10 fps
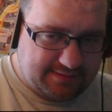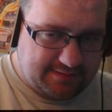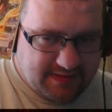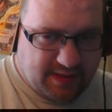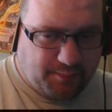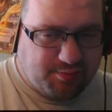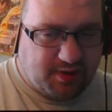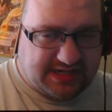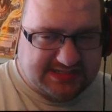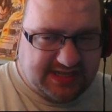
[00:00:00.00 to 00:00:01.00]
the
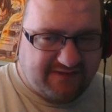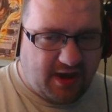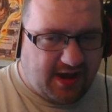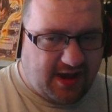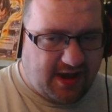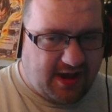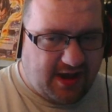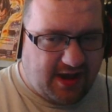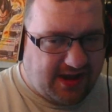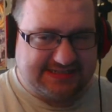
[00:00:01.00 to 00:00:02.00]
Prince of all
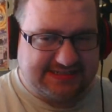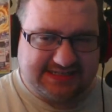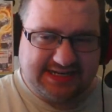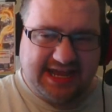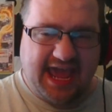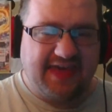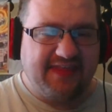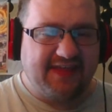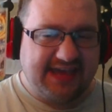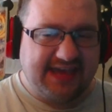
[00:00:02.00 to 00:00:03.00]
Saiyans and the
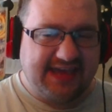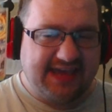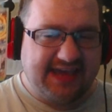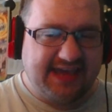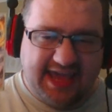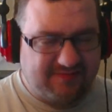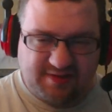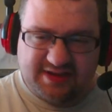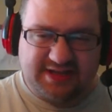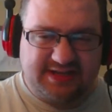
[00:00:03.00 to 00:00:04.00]
King of
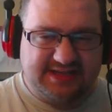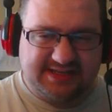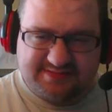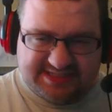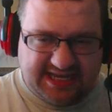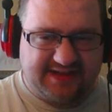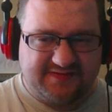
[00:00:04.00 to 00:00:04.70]
Critical himself.